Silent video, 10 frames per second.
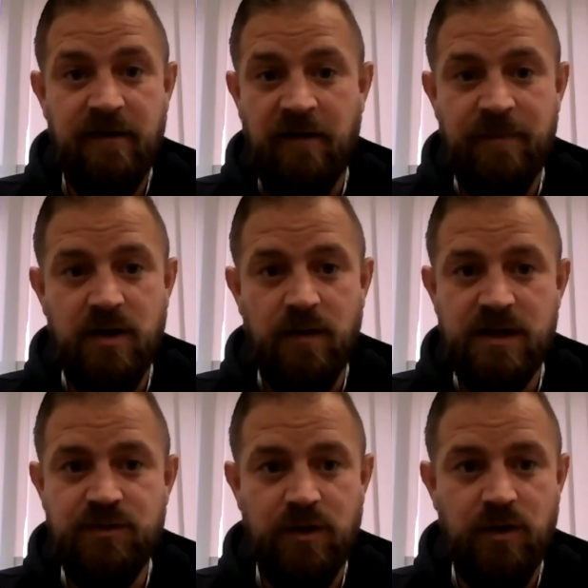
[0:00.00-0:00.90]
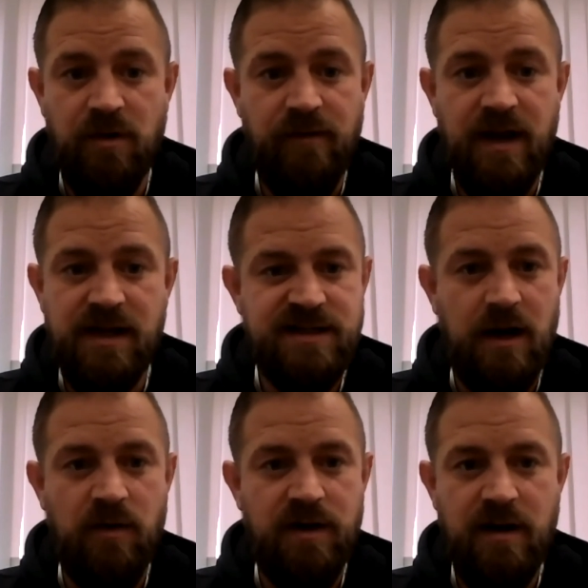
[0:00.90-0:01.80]
I've been doing this for a number of years
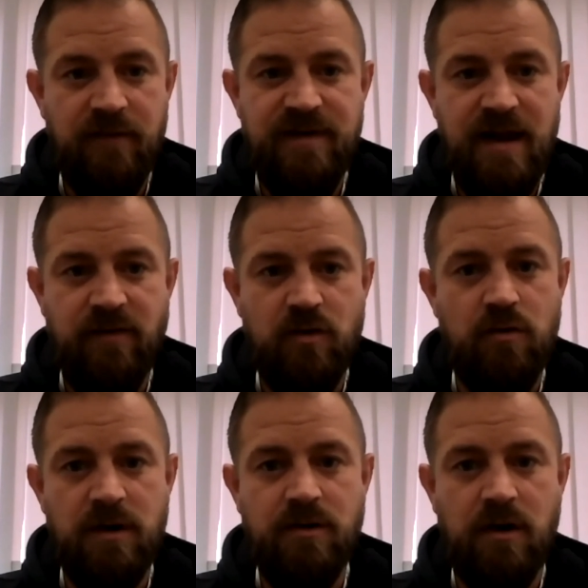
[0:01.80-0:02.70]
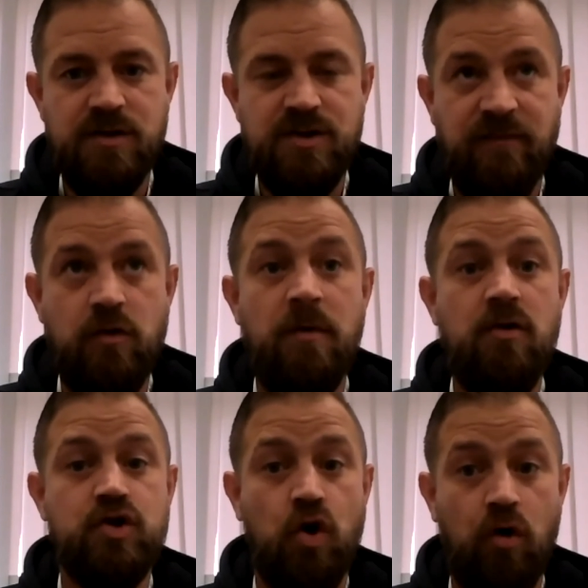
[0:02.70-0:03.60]
now, and I've come across
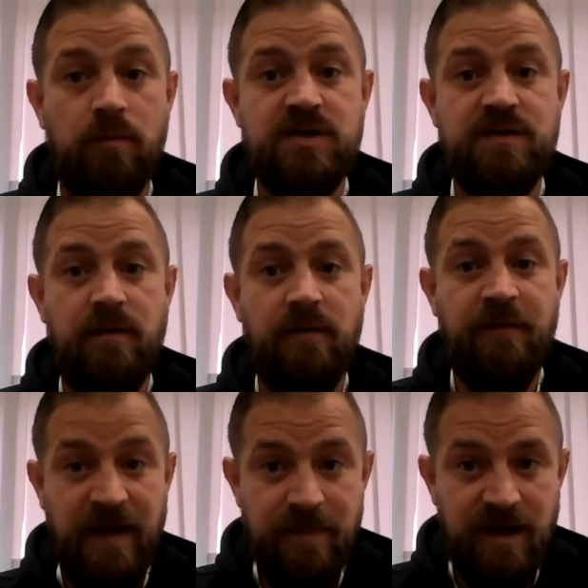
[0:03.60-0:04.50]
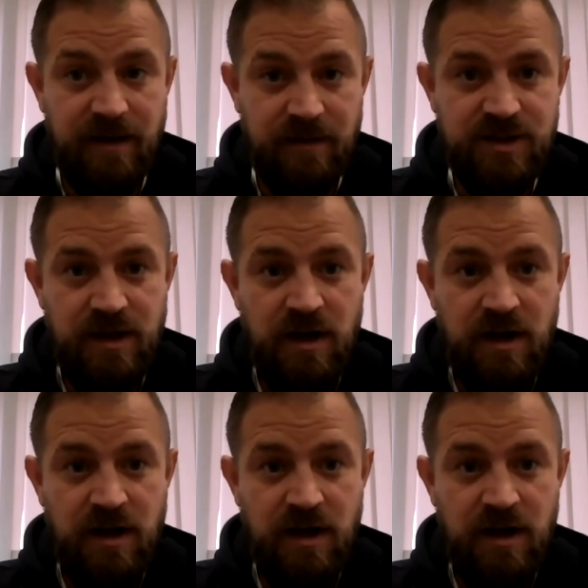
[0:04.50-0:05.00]
homeless females,